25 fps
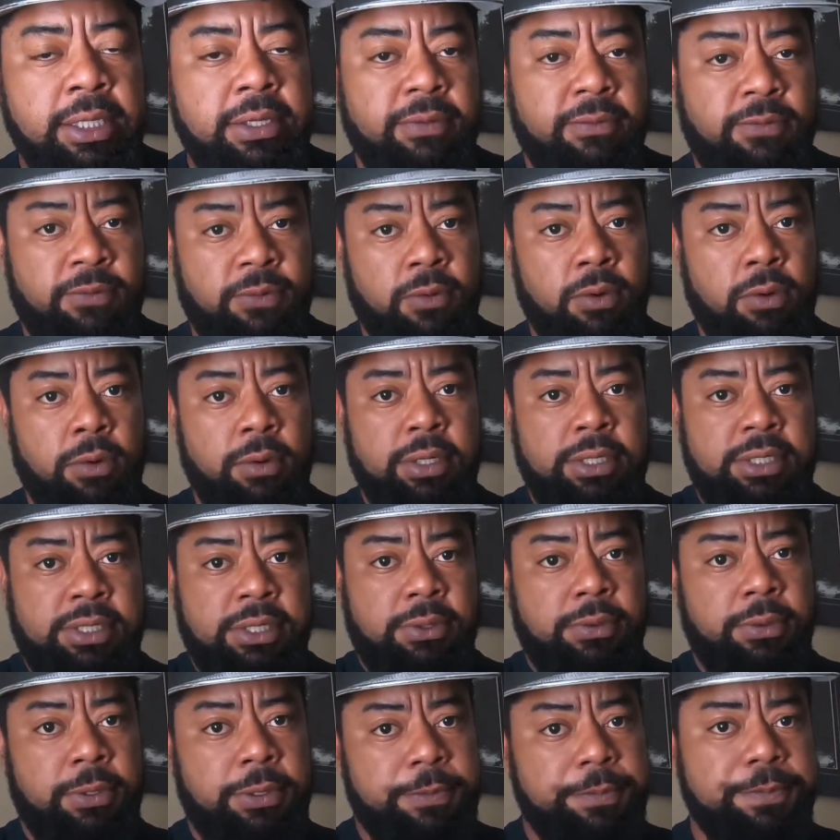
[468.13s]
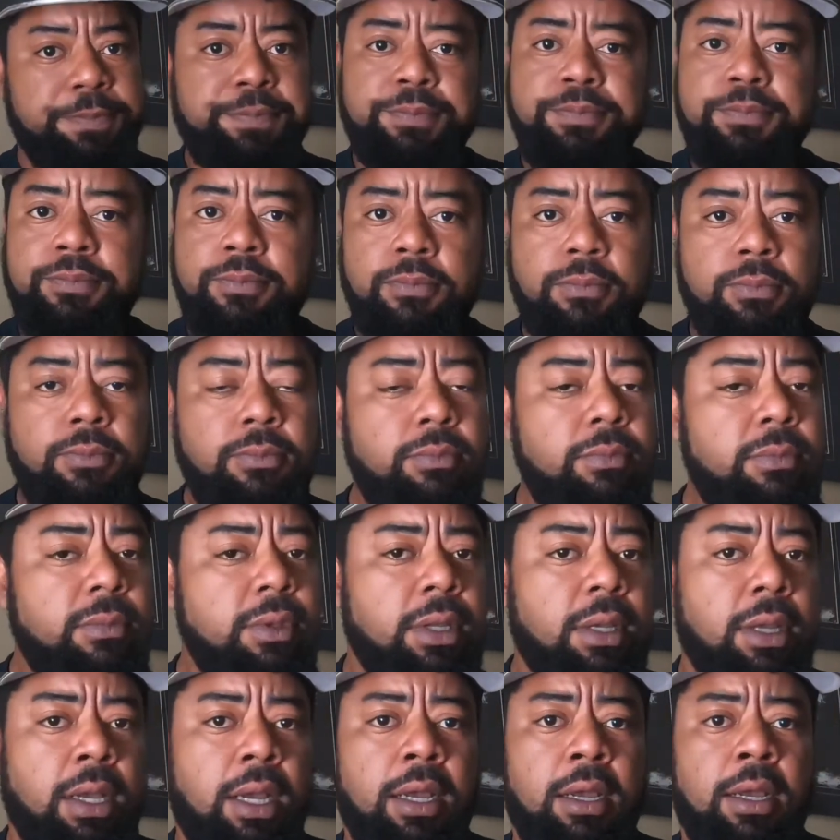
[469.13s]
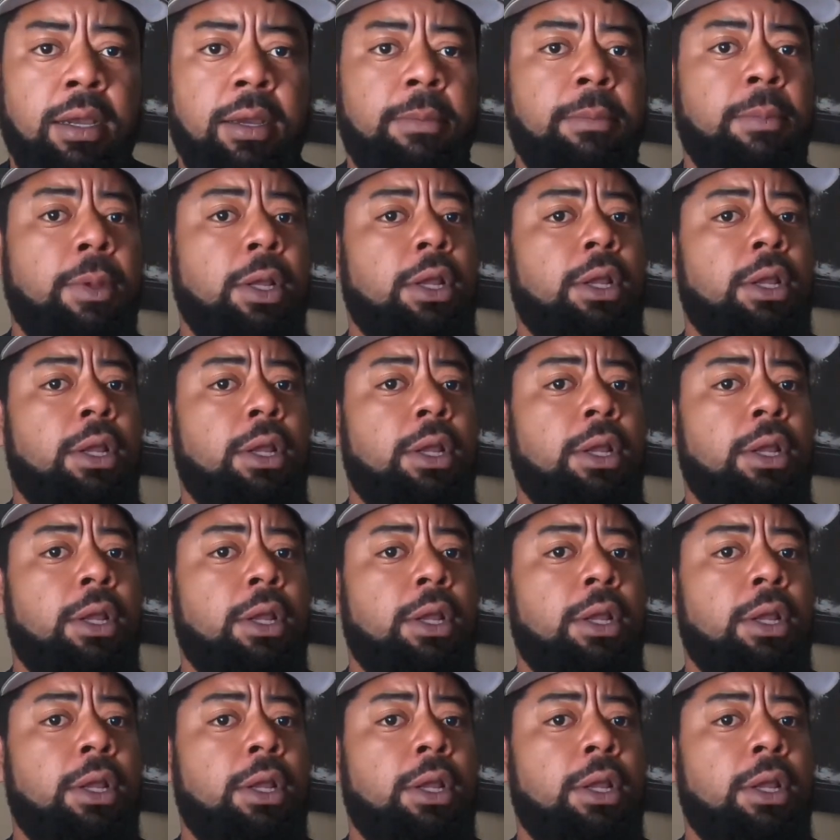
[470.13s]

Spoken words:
forward to it.